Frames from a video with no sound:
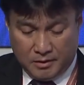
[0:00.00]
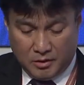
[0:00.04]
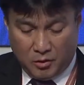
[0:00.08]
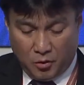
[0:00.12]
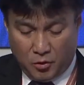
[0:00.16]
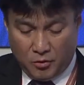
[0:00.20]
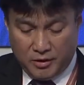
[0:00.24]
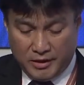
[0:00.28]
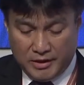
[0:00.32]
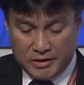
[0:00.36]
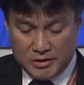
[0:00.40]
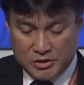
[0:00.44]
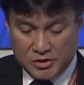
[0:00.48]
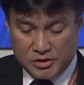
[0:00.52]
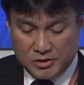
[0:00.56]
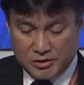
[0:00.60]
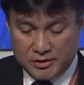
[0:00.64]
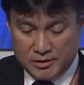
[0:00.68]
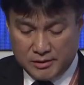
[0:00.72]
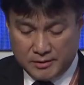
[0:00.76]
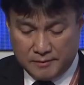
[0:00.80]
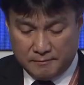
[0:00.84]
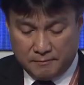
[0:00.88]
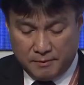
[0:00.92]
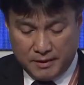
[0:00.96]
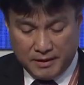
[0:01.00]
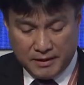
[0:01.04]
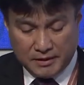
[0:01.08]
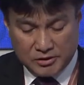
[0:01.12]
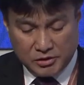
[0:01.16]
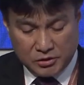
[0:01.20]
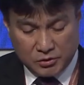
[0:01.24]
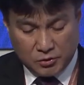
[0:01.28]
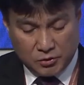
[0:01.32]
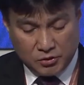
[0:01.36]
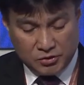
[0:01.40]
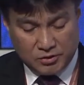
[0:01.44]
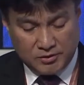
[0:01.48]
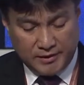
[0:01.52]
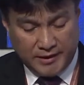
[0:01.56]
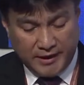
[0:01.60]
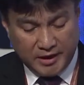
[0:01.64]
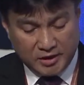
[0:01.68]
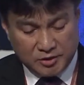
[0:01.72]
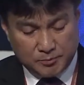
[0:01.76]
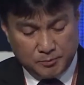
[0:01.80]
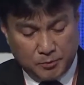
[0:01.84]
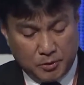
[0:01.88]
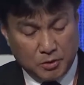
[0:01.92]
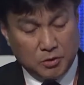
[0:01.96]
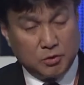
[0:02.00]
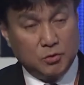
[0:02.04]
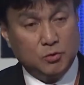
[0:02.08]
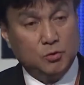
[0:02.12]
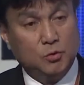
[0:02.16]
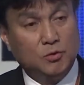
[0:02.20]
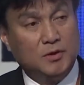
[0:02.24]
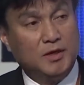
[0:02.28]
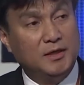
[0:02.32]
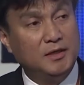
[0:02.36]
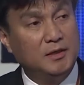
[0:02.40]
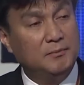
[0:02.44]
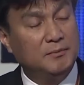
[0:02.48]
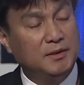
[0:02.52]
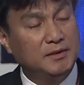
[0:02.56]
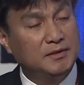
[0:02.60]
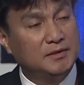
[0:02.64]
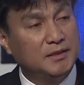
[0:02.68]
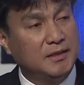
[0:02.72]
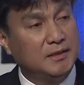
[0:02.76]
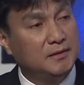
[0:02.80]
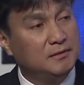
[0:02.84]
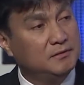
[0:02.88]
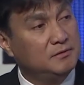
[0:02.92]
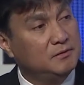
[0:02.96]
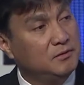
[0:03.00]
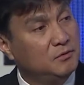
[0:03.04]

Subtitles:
orange bar shows the export to Kalimantan.